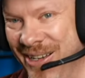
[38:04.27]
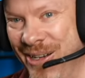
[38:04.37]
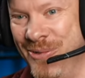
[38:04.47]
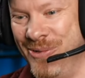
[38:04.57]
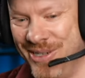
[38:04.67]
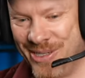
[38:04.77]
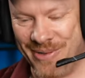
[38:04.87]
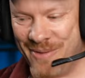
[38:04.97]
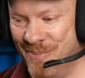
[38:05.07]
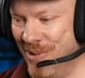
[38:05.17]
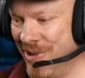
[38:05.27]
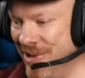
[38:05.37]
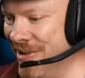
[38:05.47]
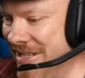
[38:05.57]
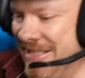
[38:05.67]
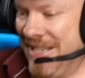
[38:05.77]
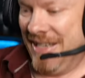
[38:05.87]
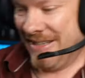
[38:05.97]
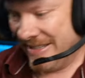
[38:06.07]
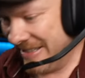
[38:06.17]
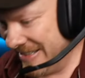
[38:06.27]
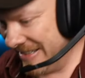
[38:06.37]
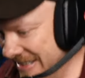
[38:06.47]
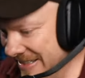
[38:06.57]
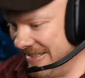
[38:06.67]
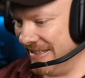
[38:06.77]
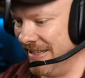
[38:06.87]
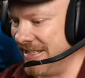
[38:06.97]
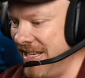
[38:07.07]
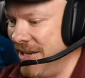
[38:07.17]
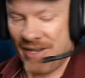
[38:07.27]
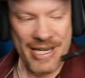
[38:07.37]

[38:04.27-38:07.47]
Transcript: Otherwise, I would have more content. I'll tell you what,